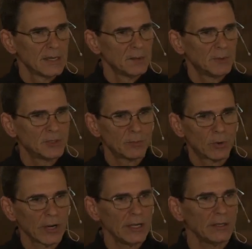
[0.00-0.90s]
But your
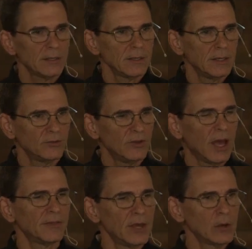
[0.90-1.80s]
brain is
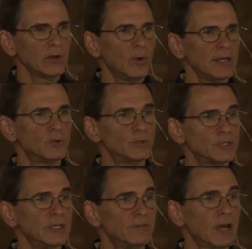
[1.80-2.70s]
not the only way you
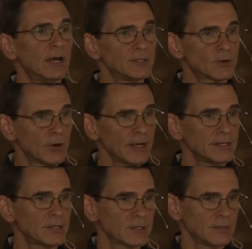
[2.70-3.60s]
receive God's
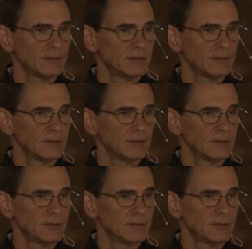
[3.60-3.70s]
grace.